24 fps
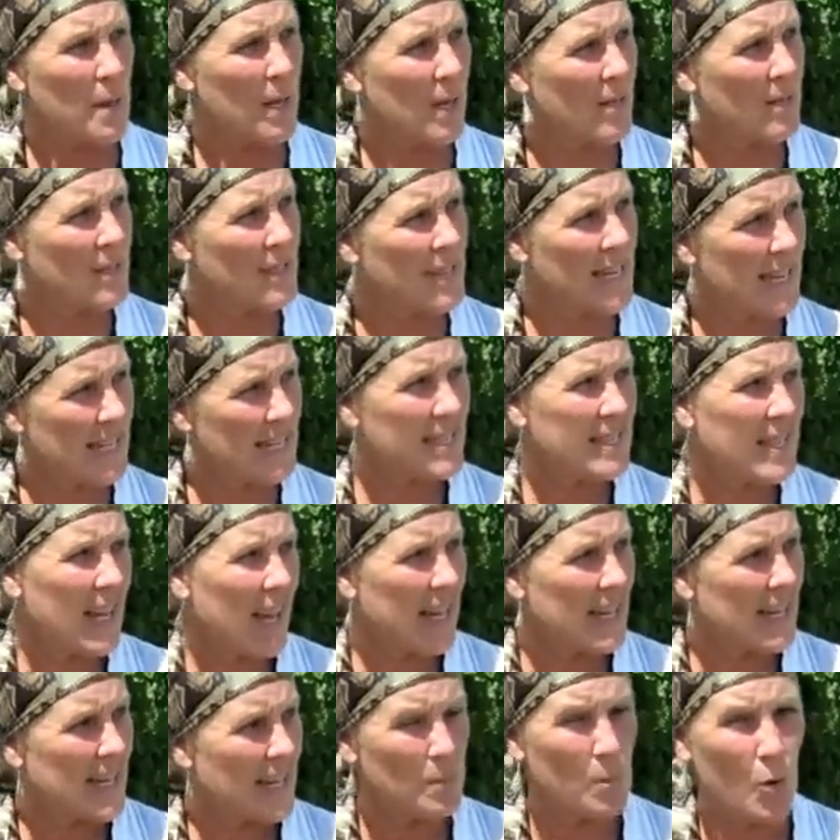because the
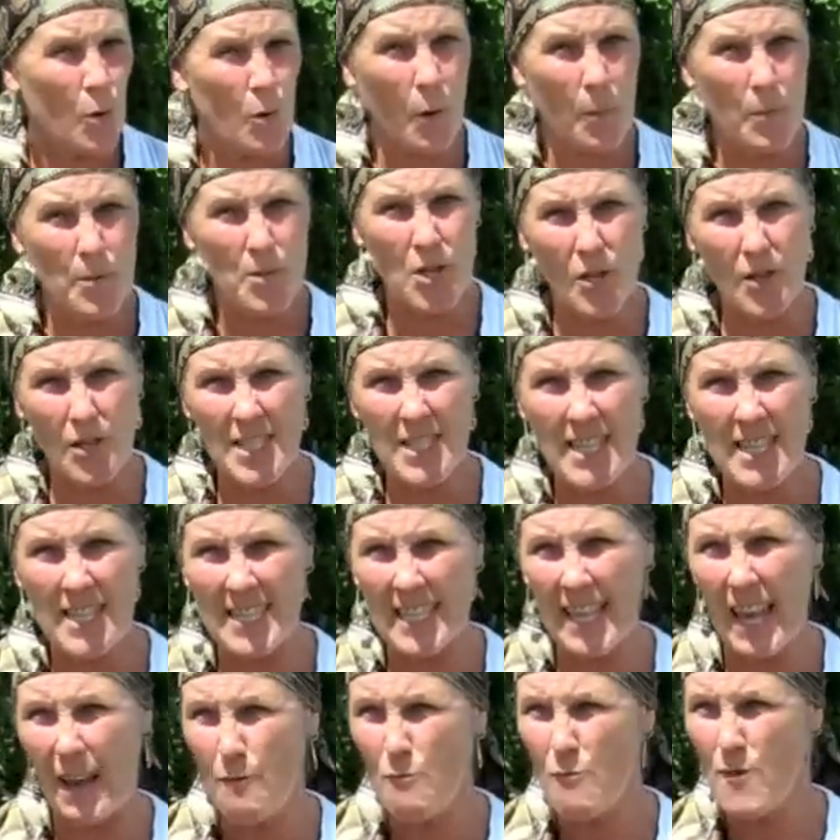inside has more opportunity
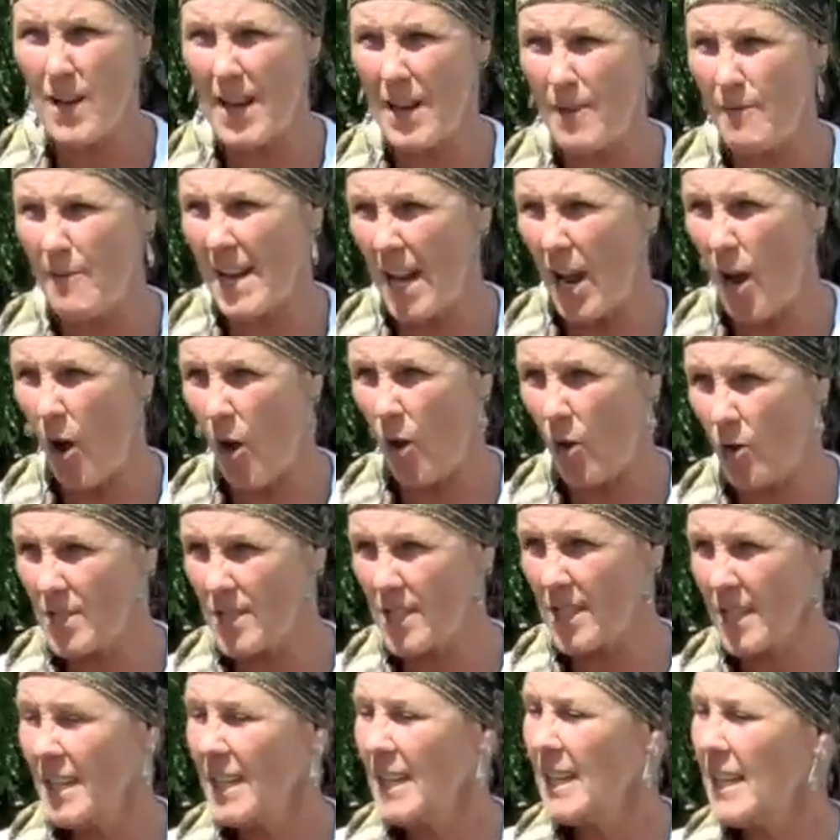to get really, really
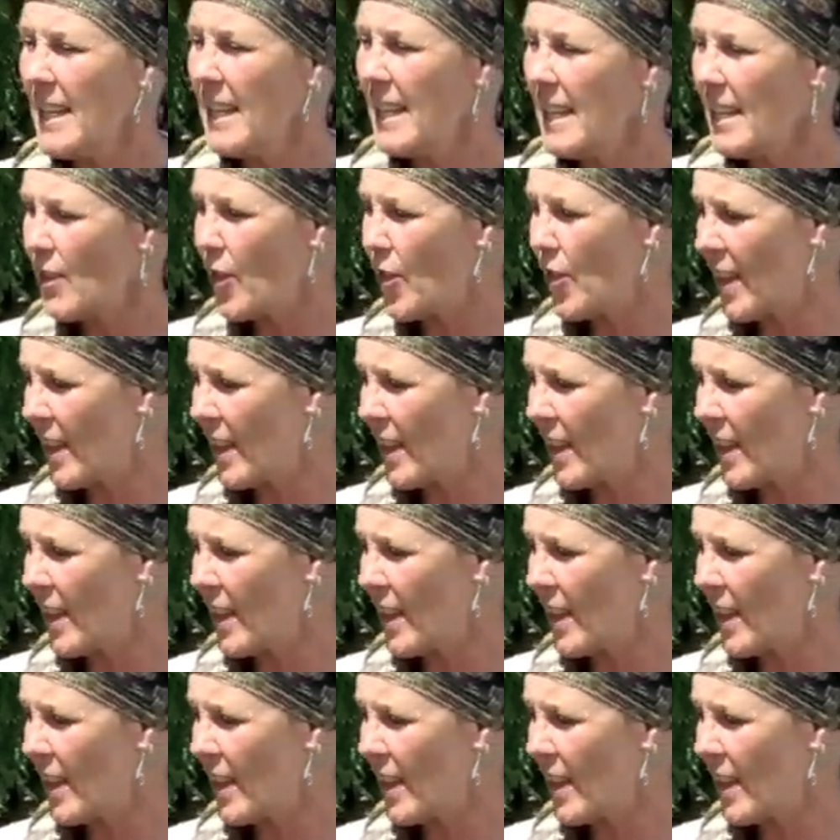hot. The